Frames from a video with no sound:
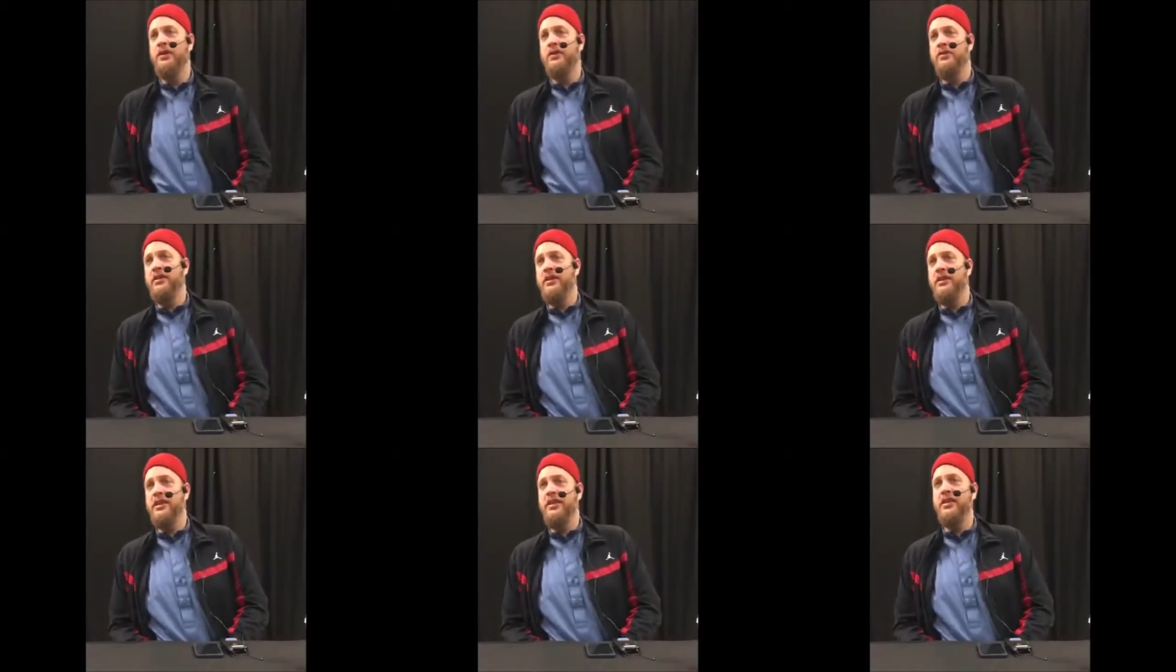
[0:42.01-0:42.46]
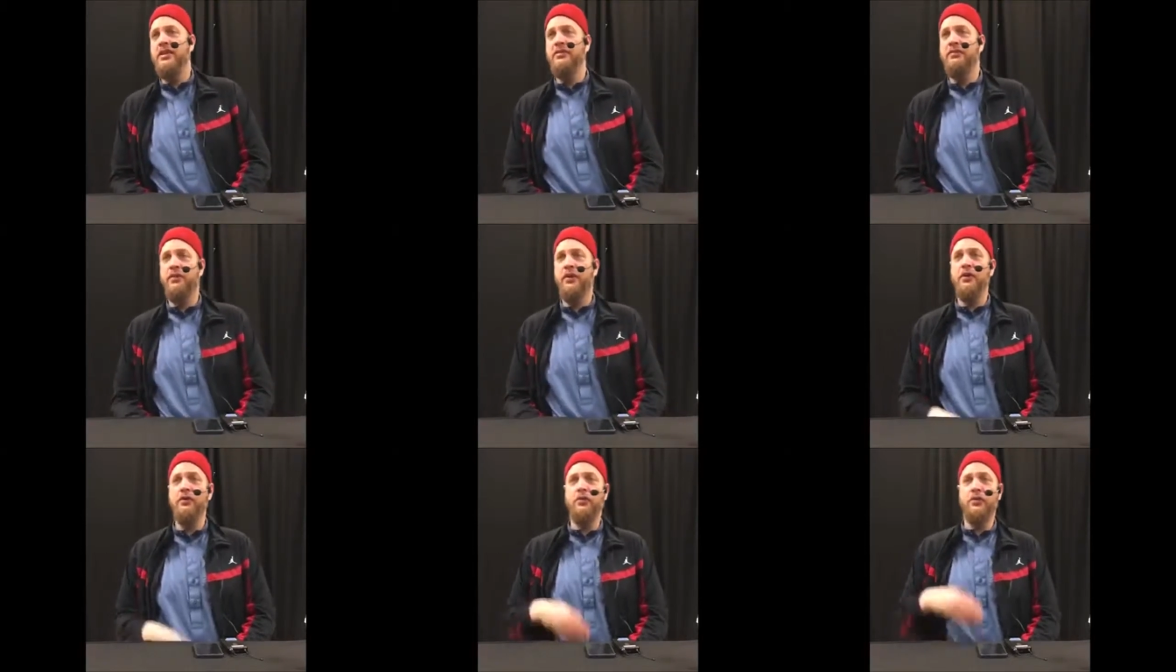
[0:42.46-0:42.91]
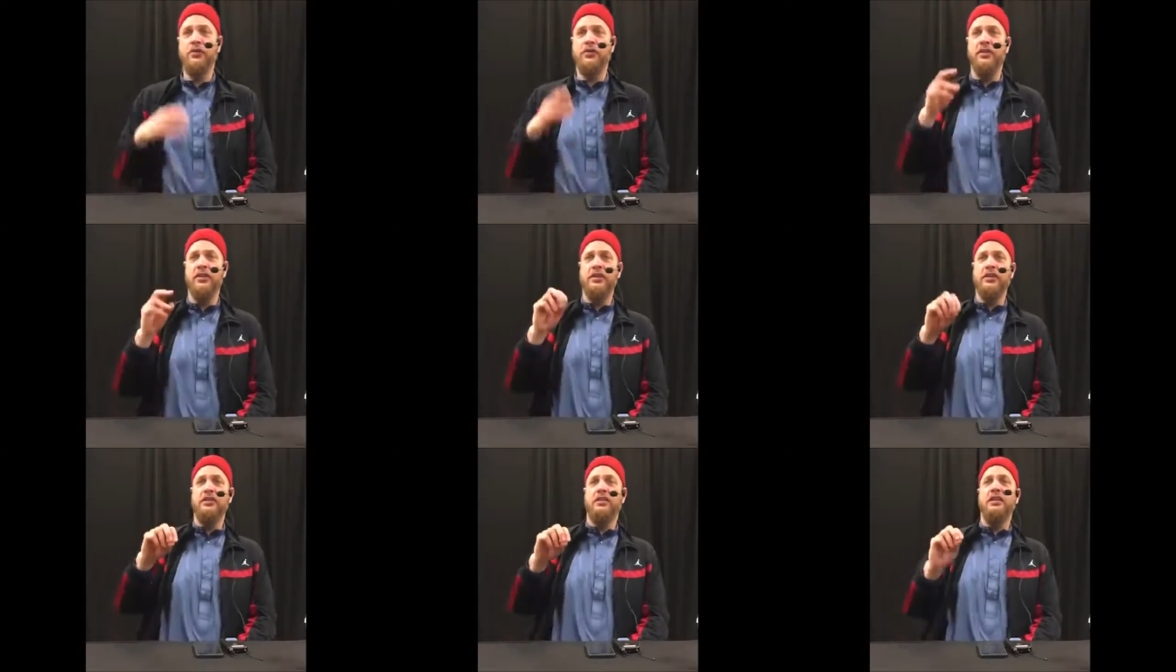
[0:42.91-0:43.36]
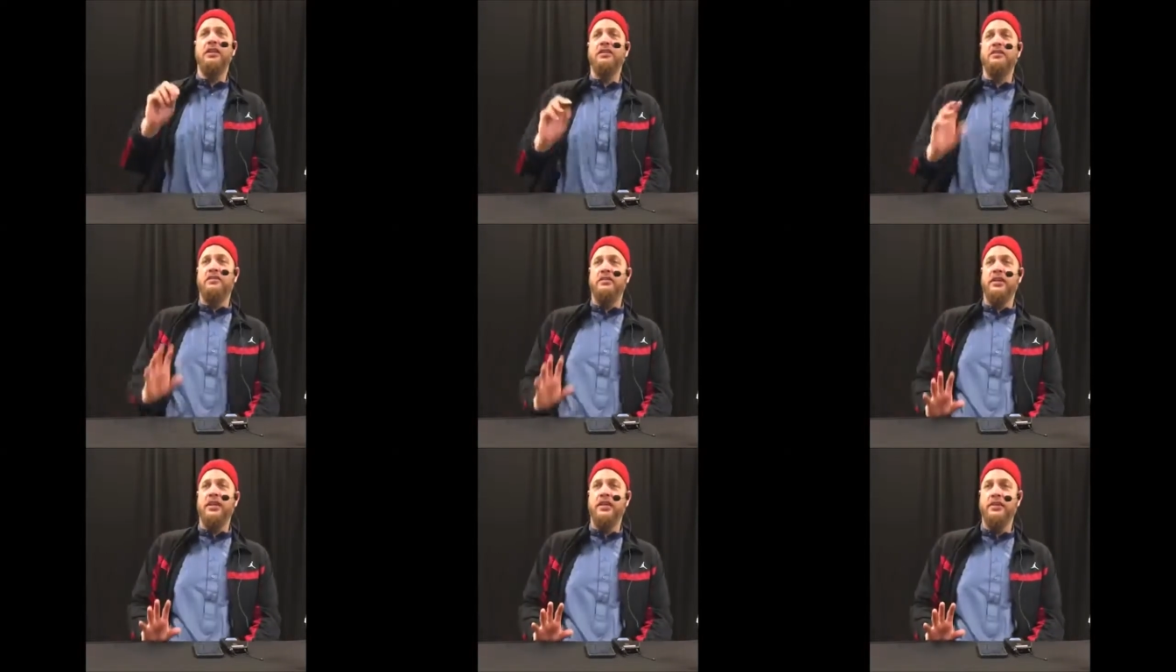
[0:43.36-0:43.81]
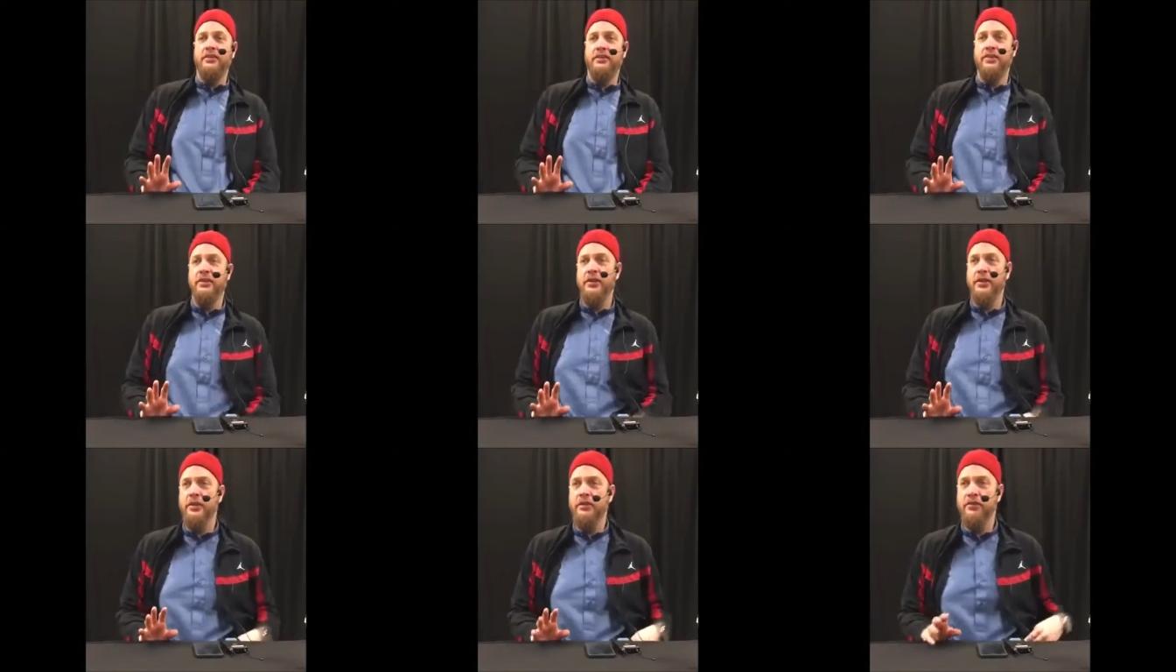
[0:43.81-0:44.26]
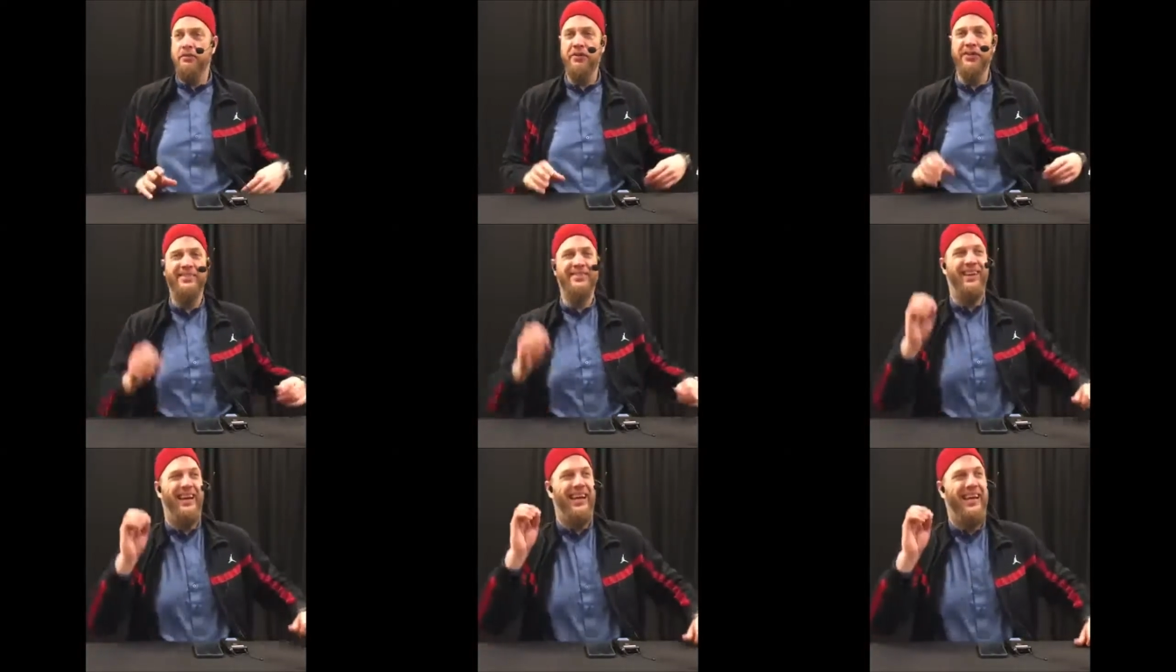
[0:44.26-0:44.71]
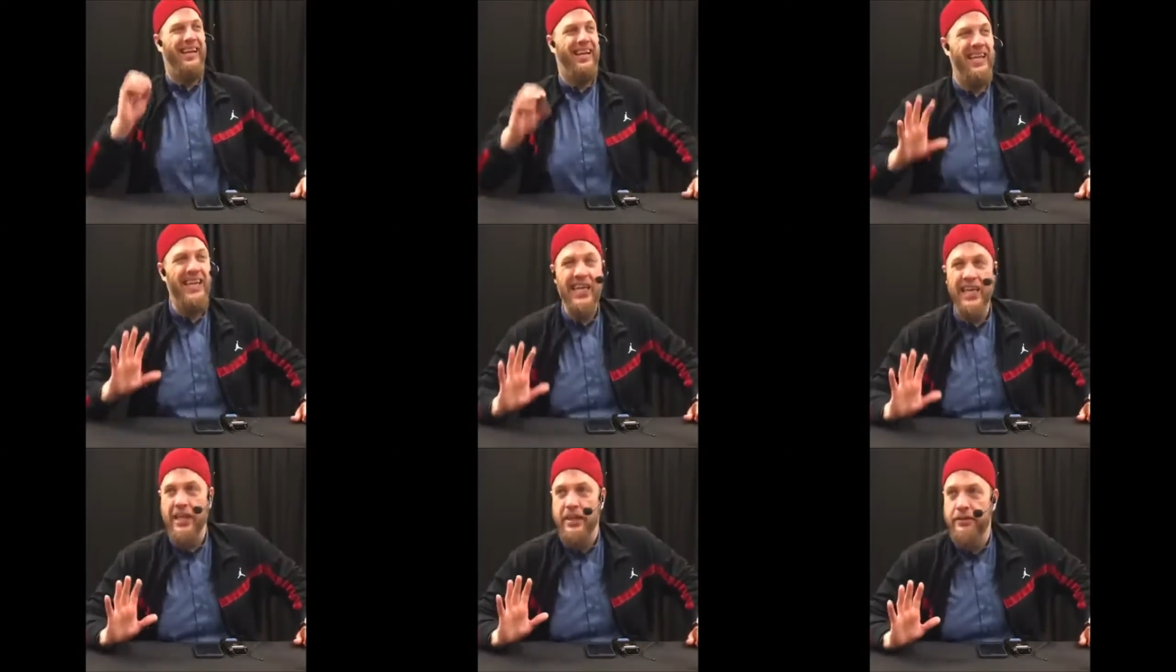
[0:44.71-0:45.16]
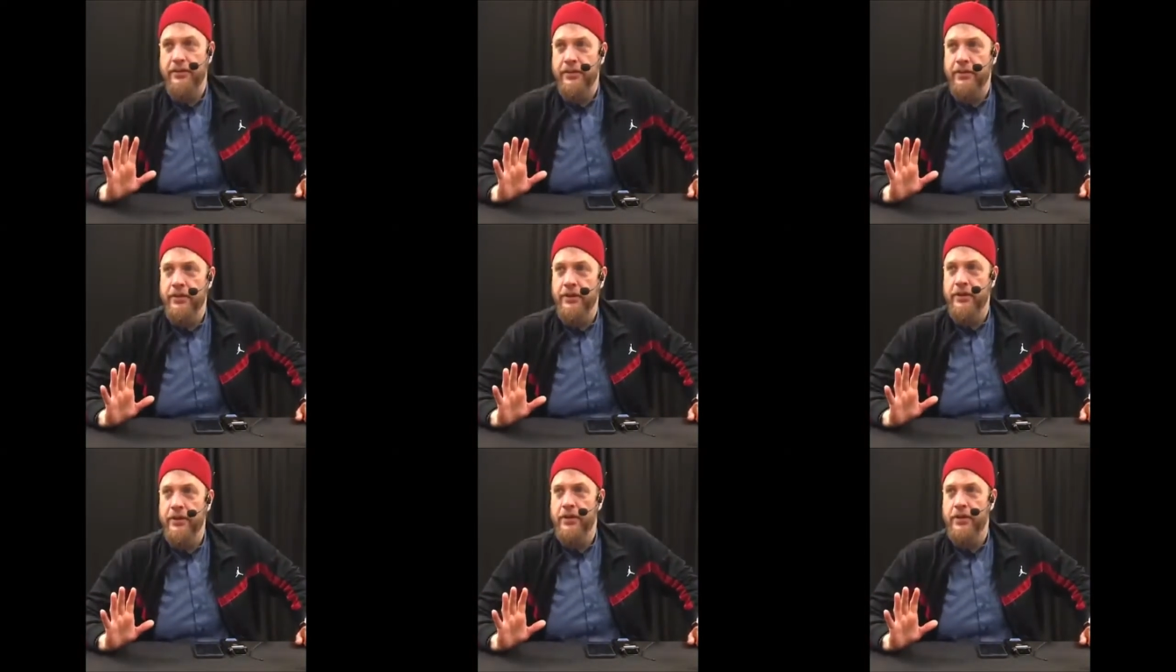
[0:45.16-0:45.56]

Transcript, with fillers: said that this verse was initially sent for taqeed,